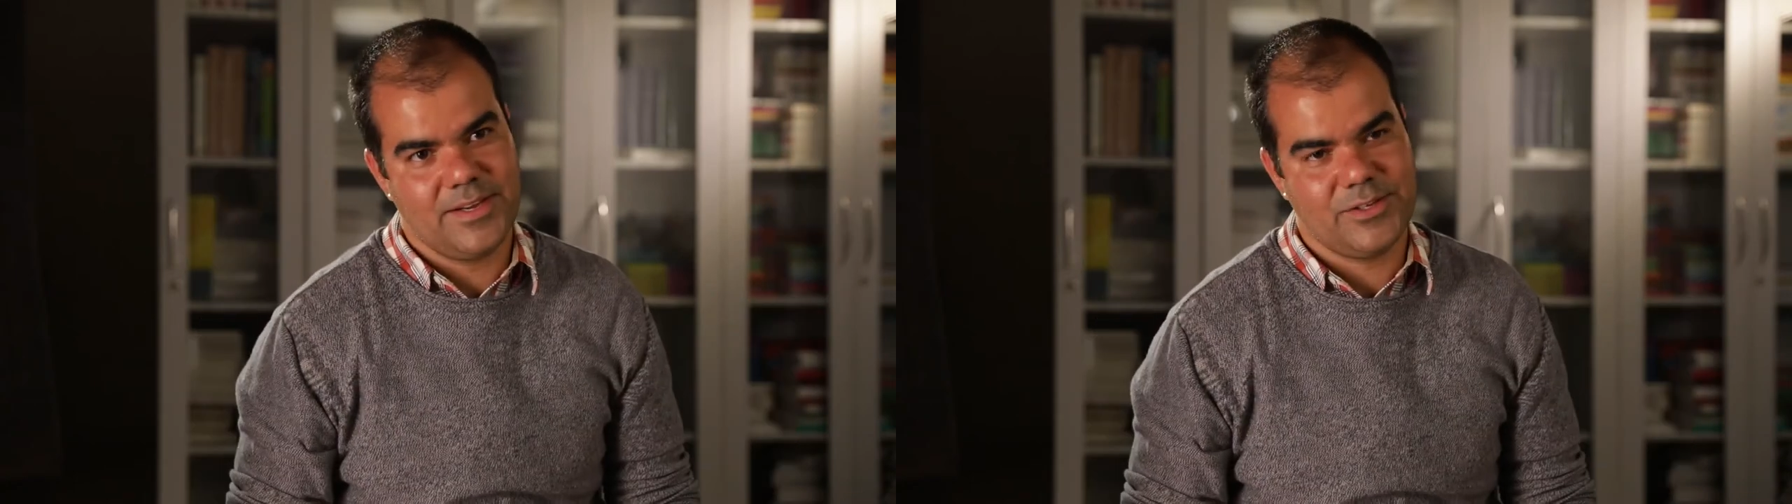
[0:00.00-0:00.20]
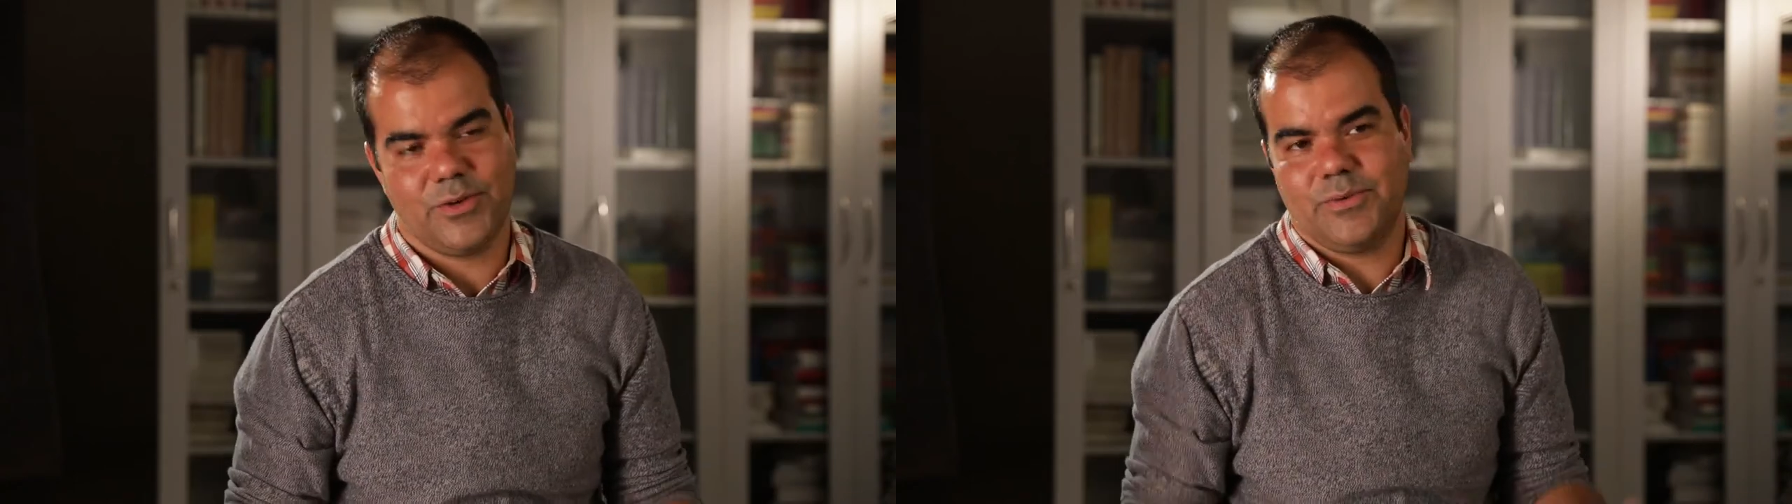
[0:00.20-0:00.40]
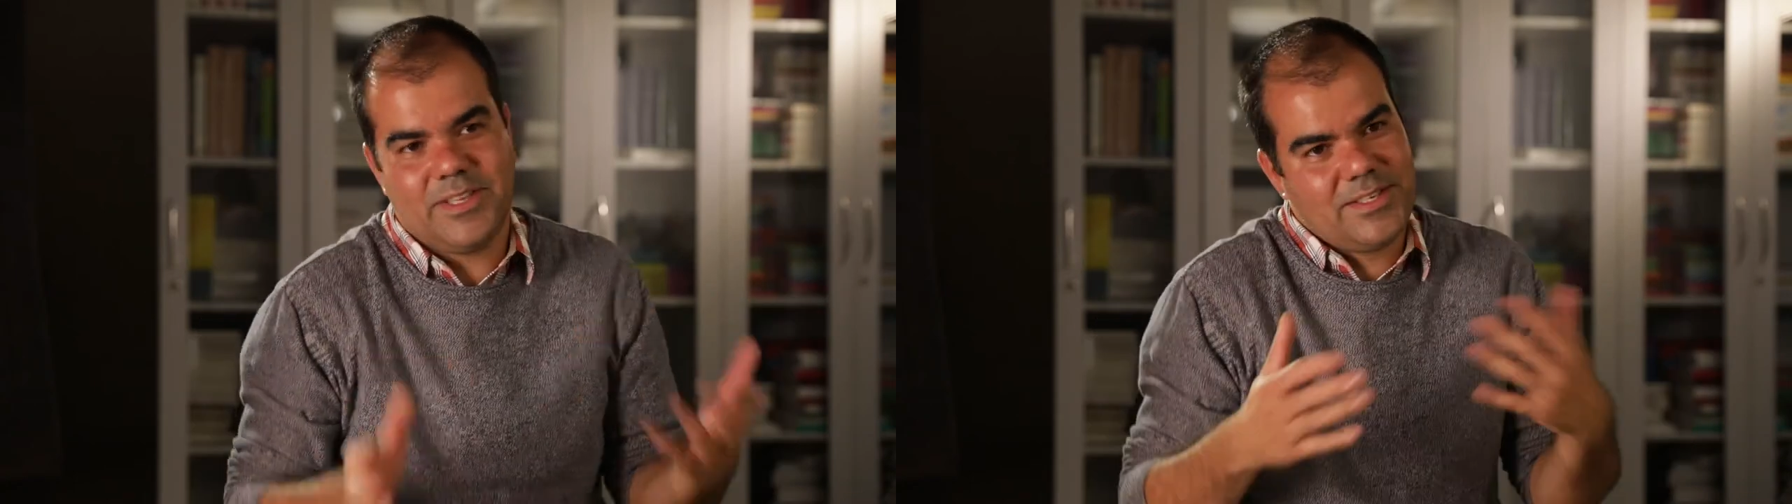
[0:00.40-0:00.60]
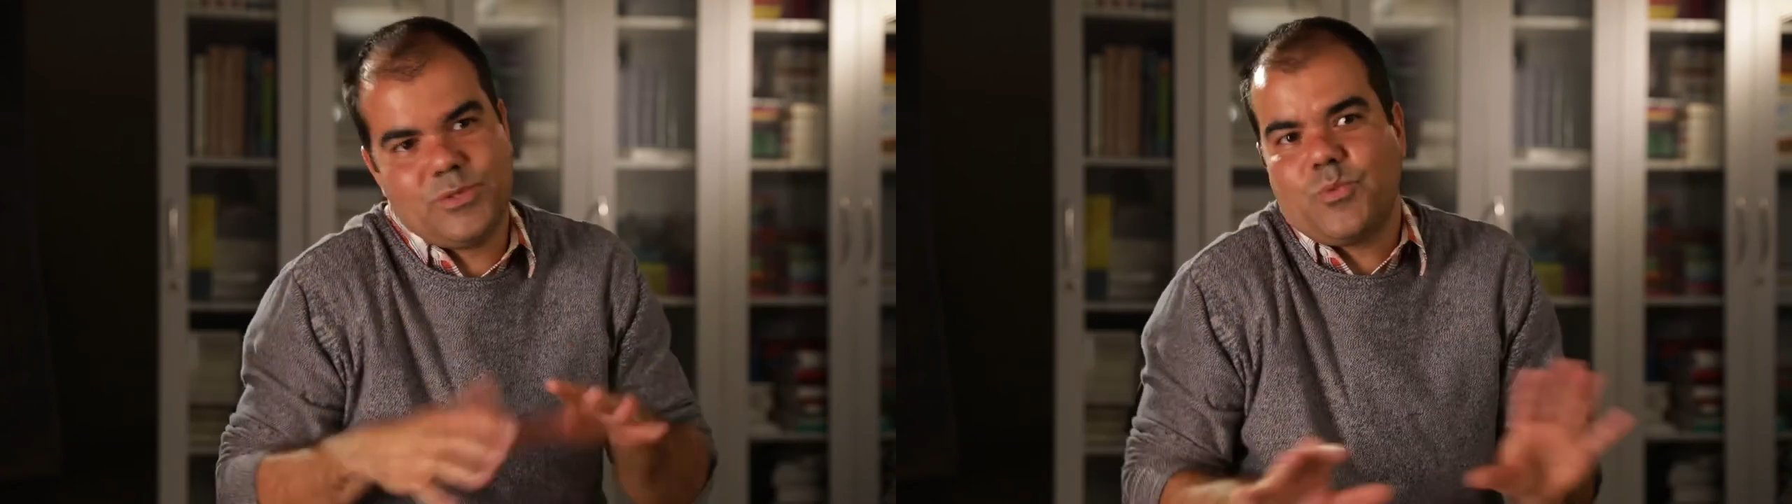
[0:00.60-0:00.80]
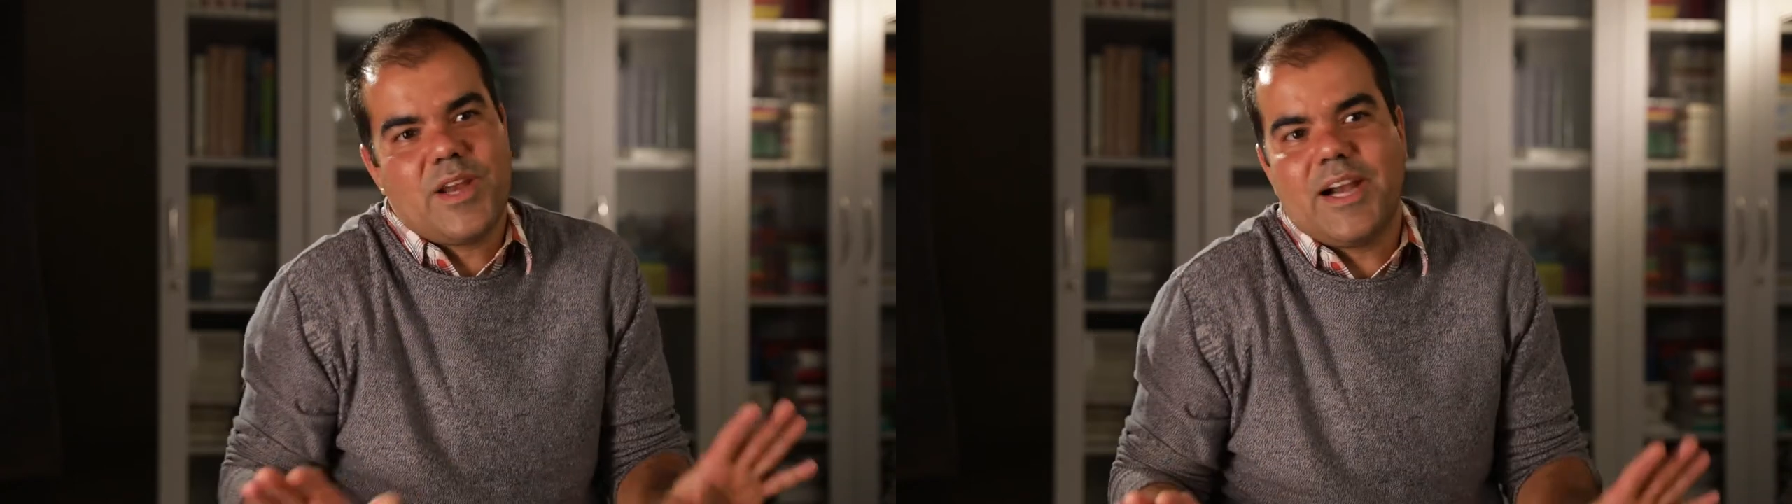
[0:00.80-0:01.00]
So this
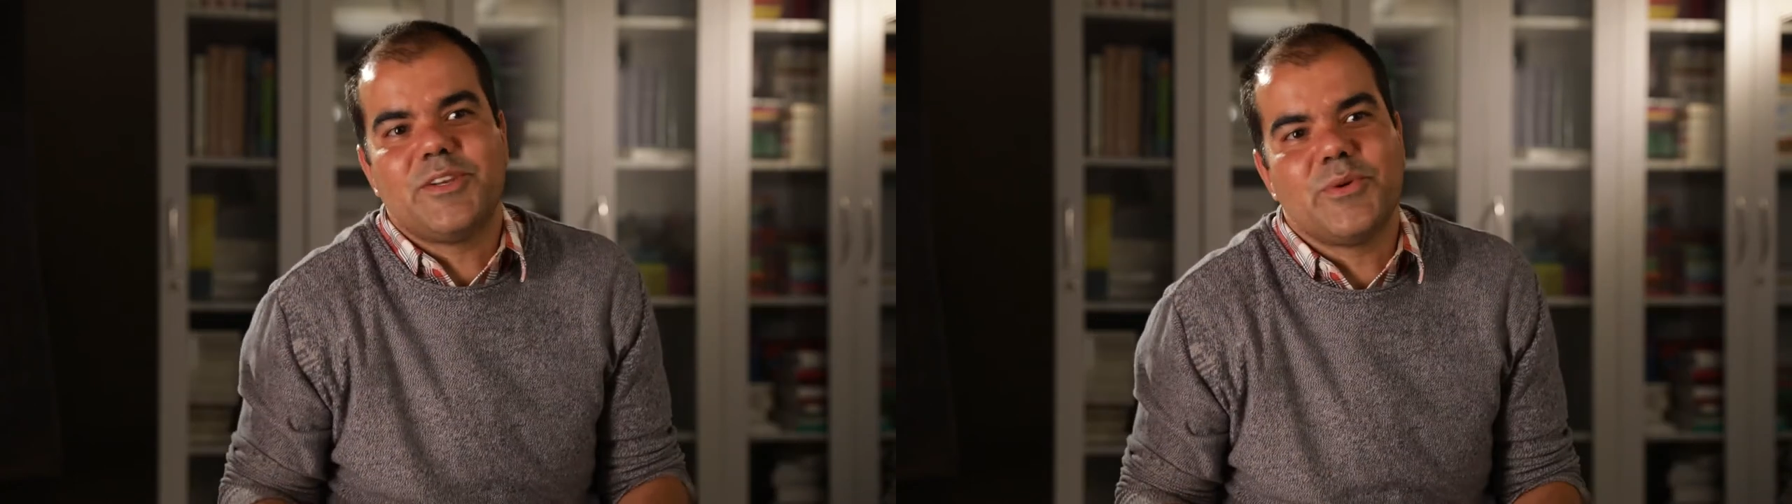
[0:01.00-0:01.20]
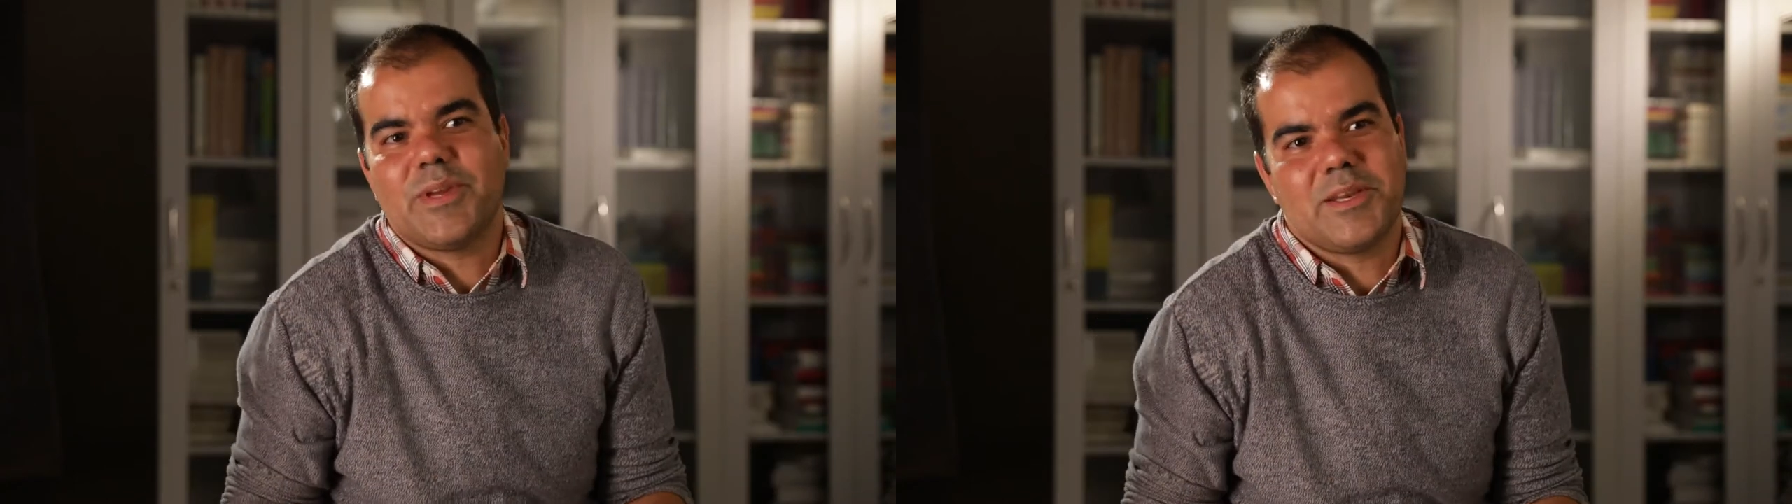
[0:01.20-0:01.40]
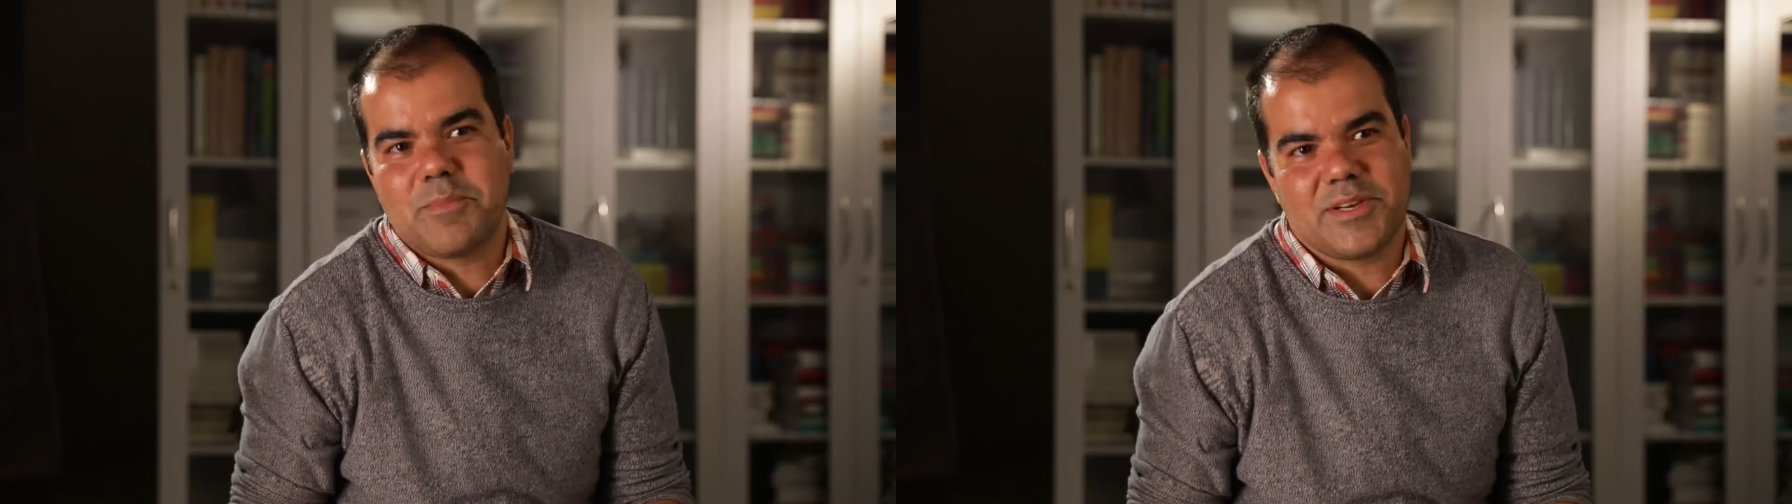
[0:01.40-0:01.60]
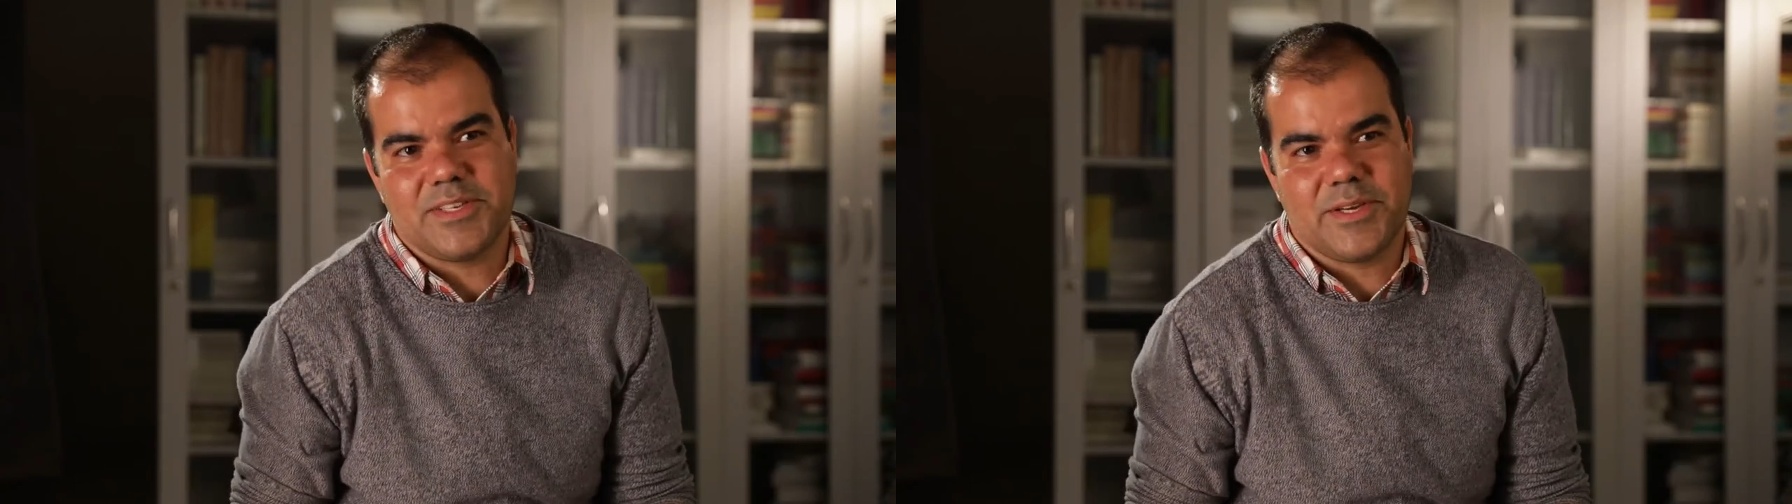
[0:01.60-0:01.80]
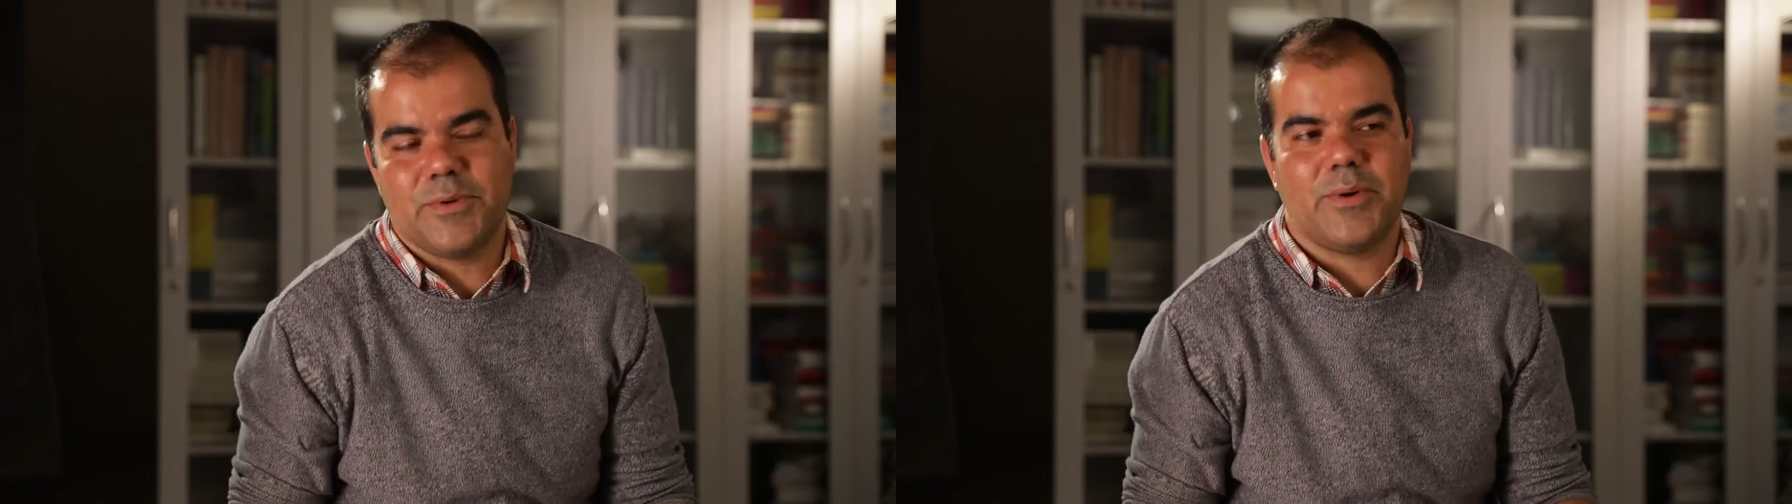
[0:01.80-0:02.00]
is what we are doing in
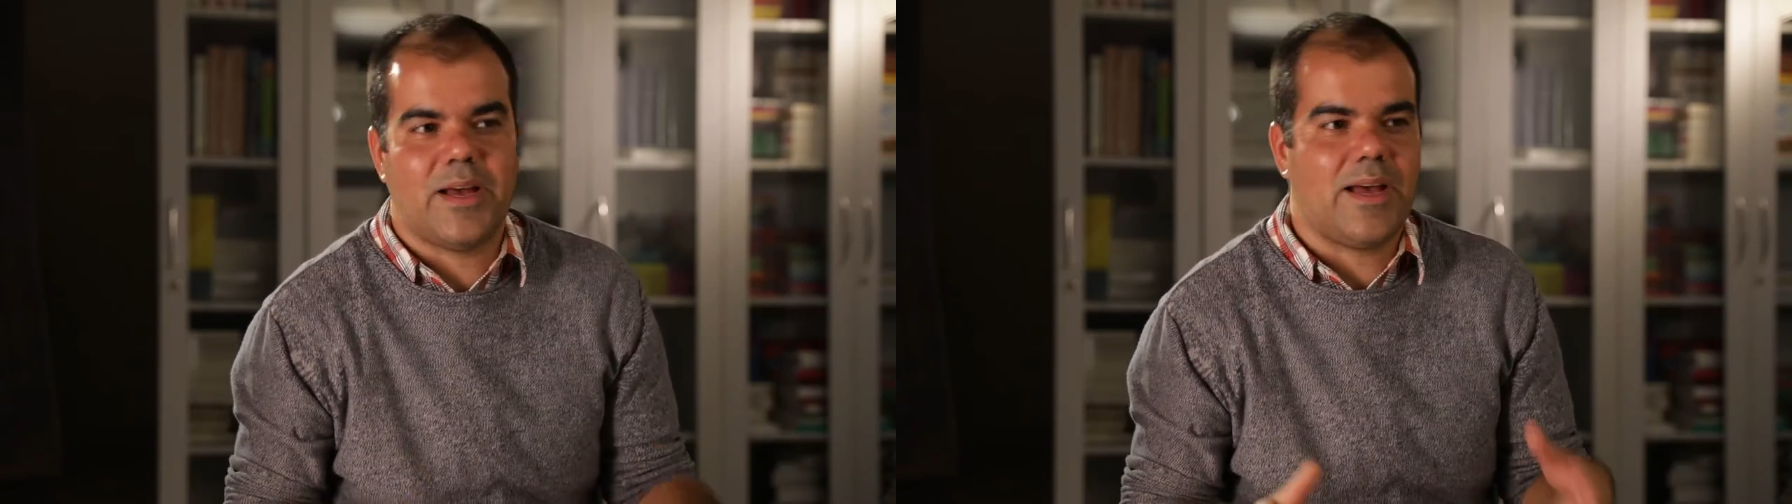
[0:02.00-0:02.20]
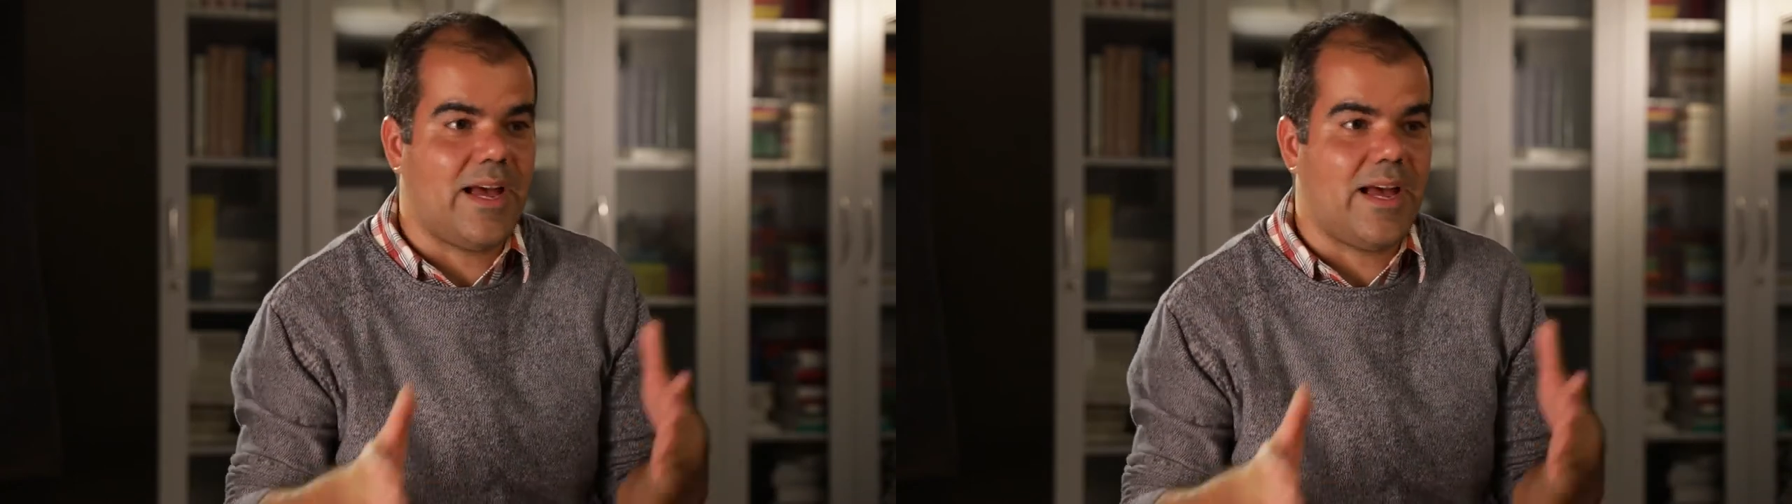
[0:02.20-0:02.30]
Brazil.